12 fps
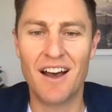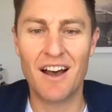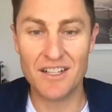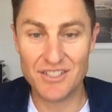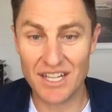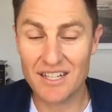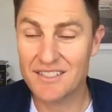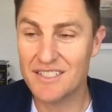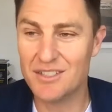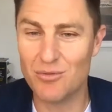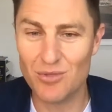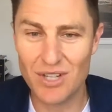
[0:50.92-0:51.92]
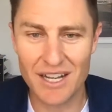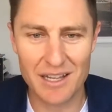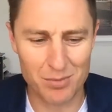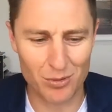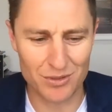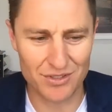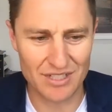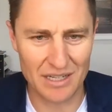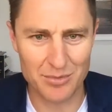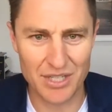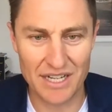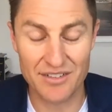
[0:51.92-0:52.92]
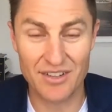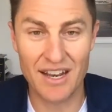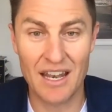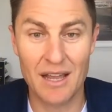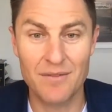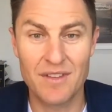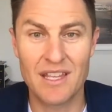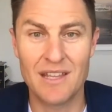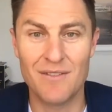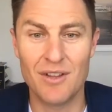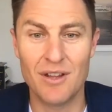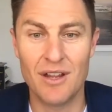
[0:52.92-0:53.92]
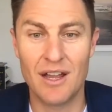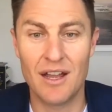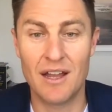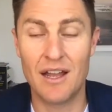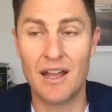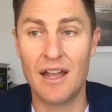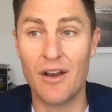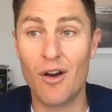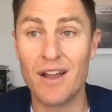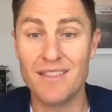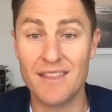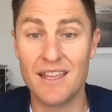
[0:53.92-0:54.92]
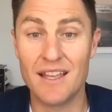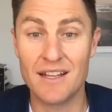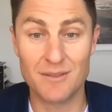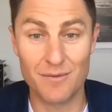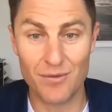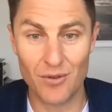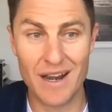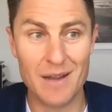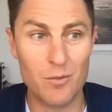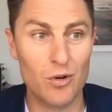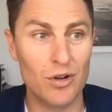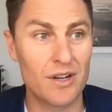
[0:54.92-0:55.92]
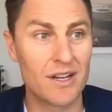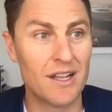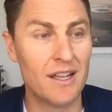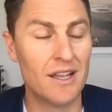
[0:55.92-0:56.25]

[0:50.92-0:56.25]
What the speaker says: jealousy is a really important subject, and I'd love to give you an idea, some framework